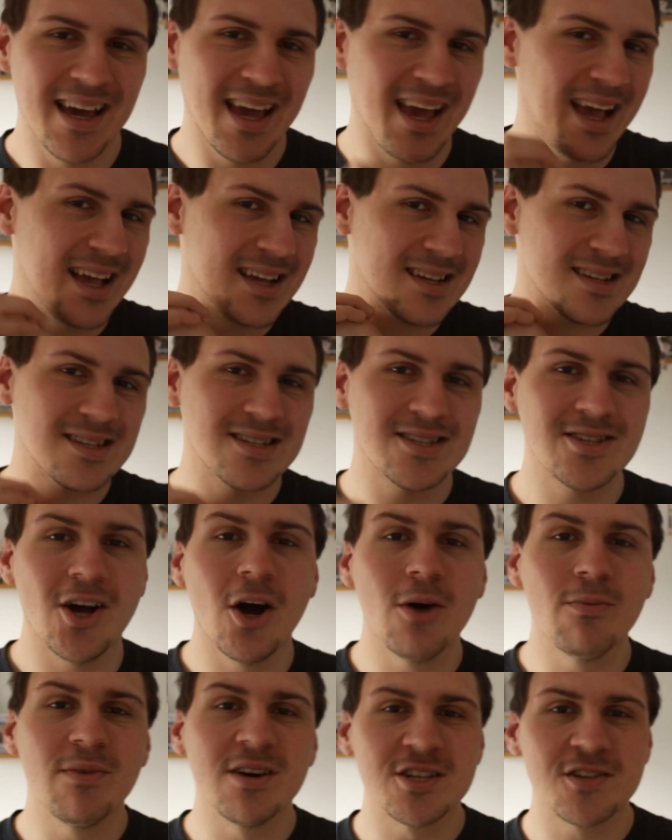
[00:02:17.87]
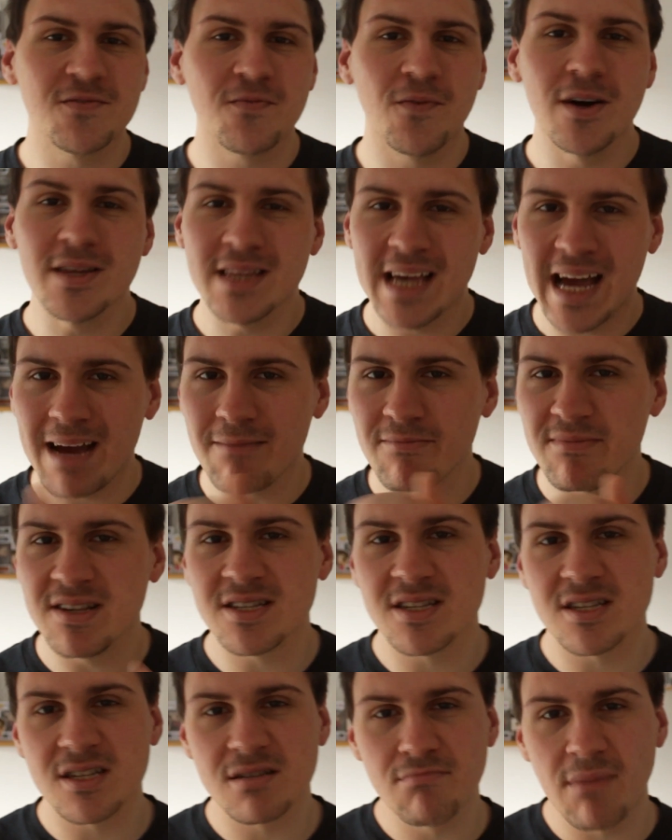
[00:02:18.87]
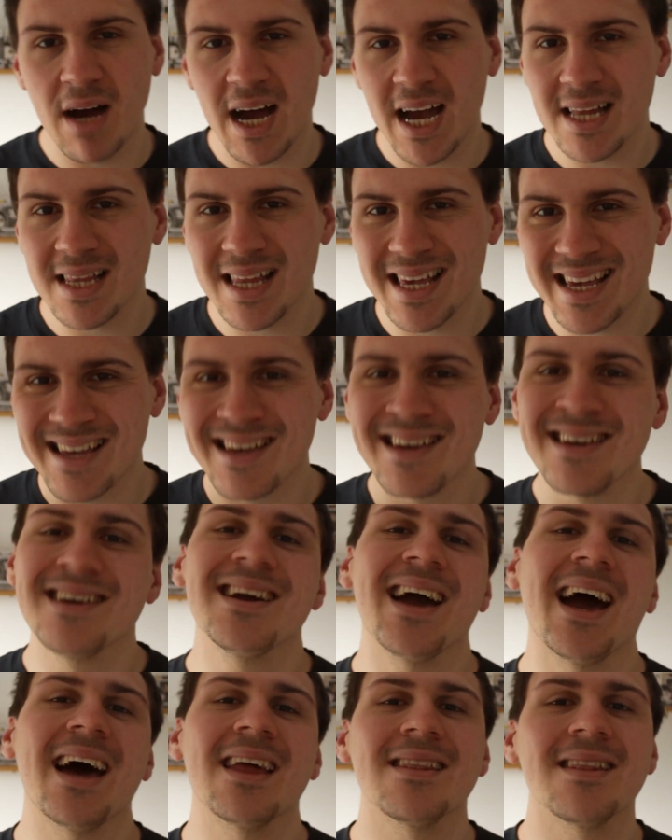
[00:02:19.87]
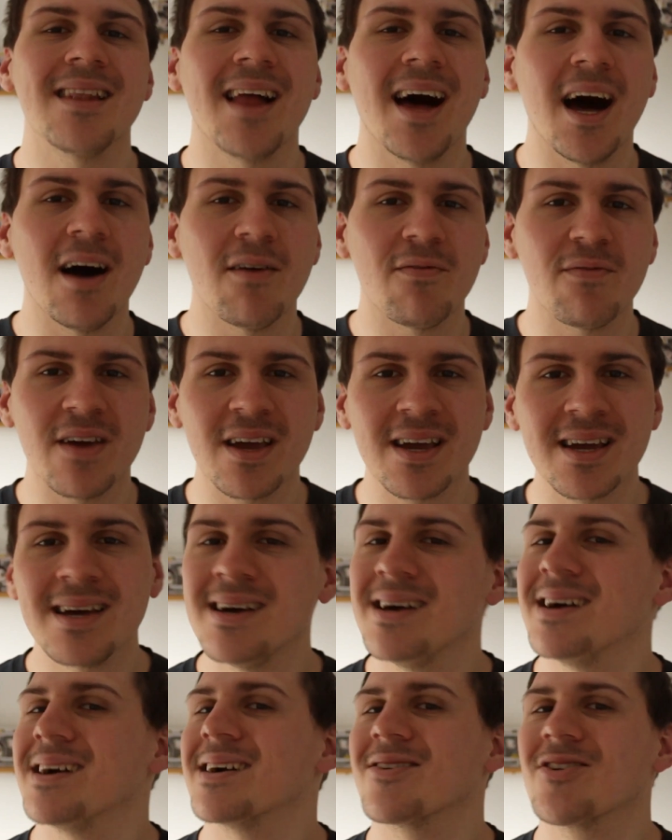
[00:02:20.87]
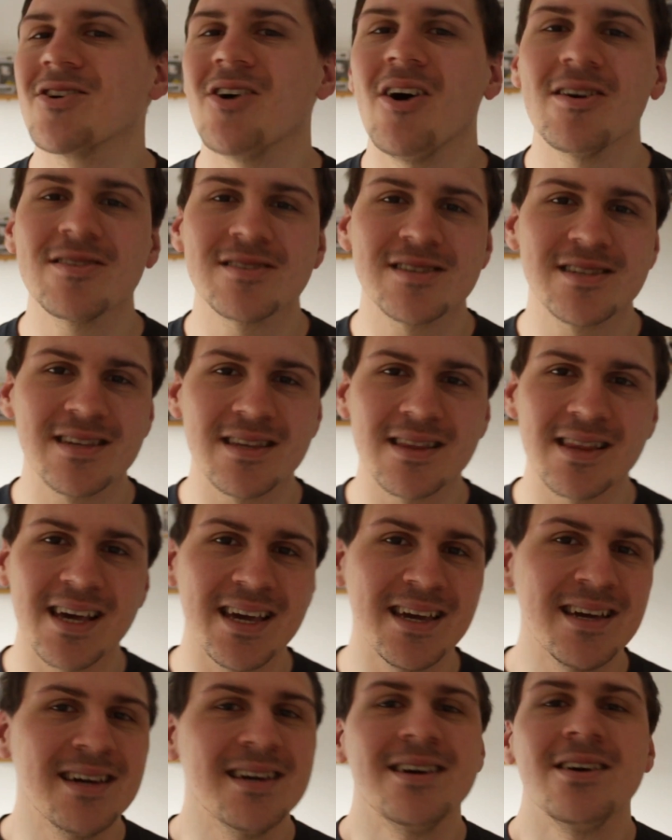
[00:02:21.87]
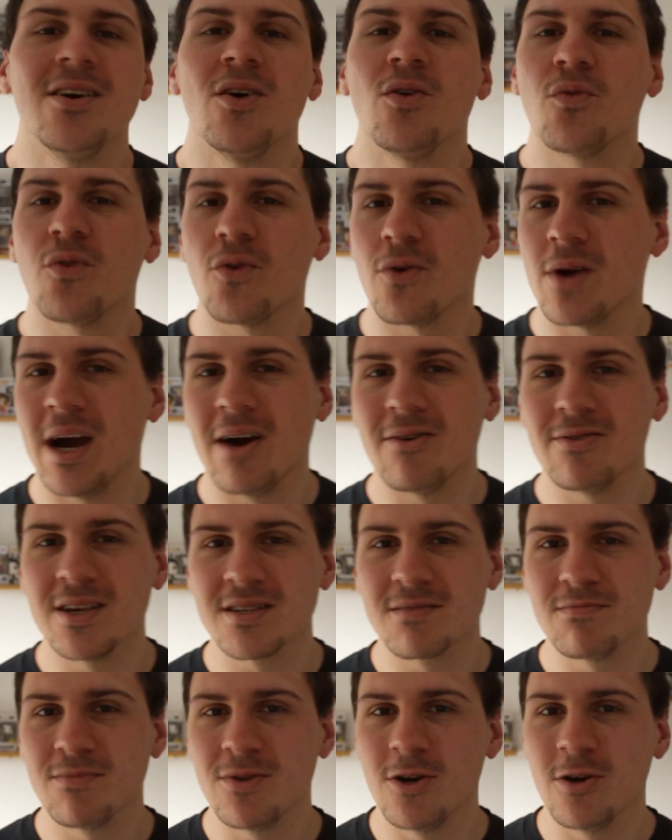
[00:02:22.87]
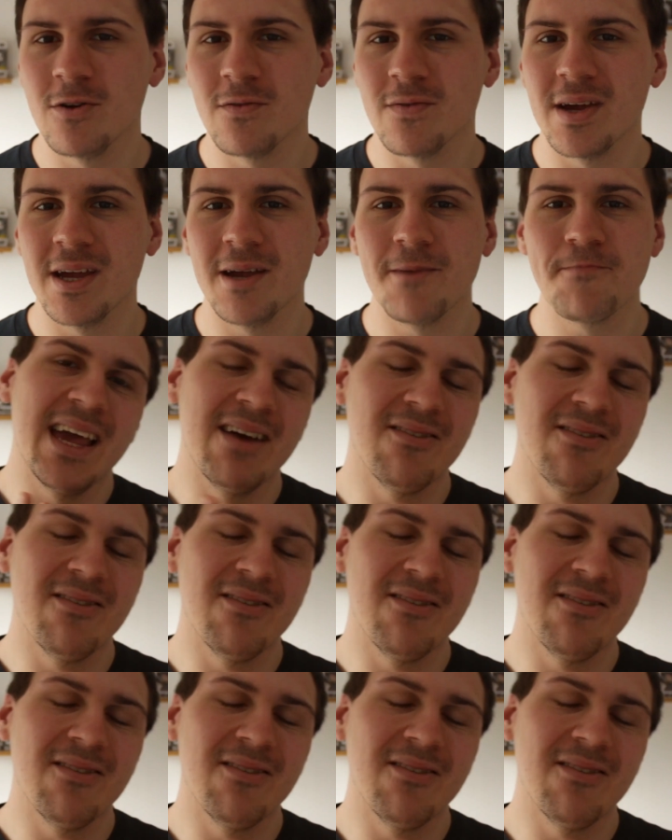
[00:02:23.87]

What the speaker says: It is so much fun. It had me smiling and laughing constantly throughout this movie.